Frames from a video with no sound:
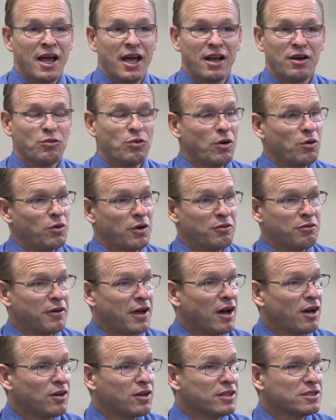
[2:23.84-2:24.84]
And what we
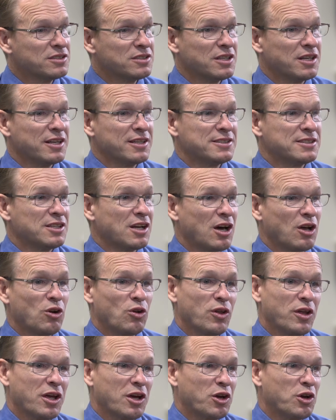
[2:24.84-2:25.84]
found is that it's not
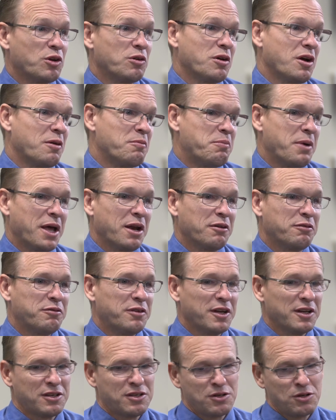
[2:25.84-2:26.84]
only a, a
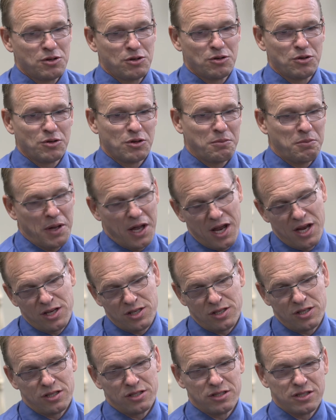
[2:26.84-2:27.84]
benefit to the
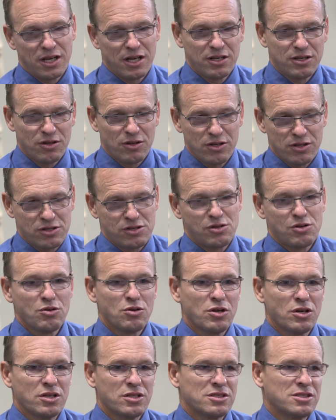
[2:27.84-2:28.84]
patients and to the
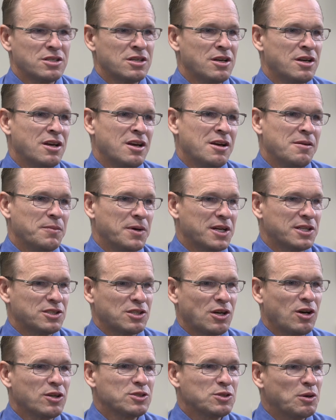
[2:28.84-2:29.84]
students, but it's
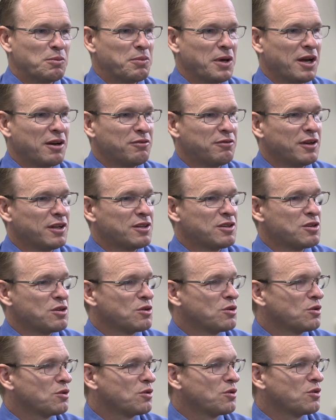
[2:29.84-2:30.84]
also a benefit
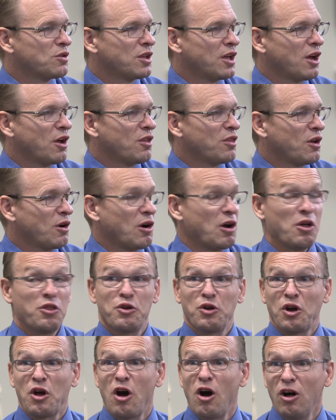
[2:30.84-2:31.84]
to the, their
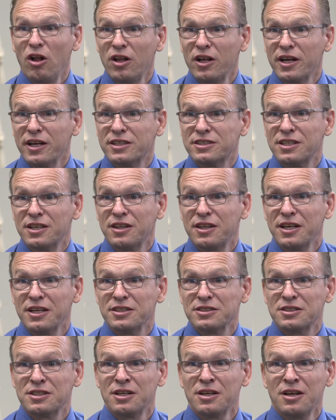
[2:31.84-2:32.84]
other colleagues at
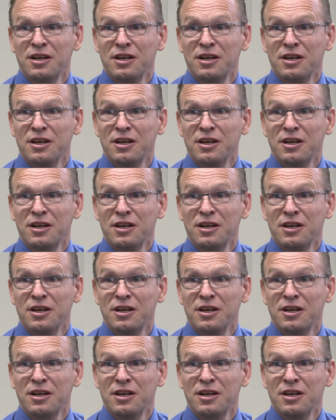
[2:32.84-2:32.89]
these